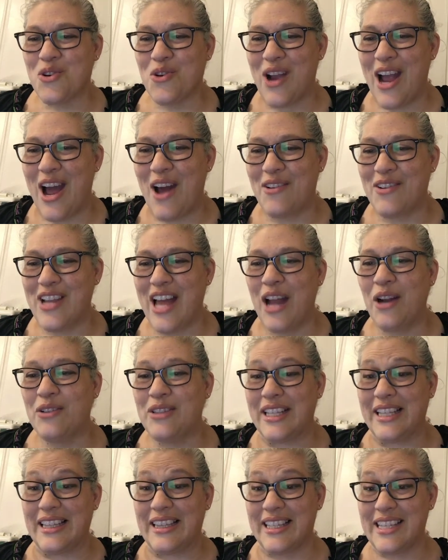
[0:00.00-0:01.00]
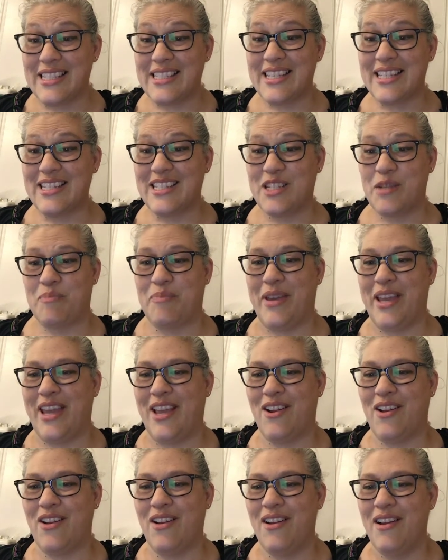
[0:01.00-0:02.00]
crowd not only listened to
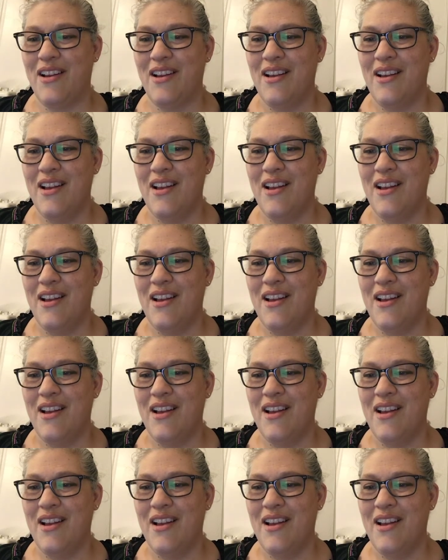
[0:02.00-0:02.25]
Peter,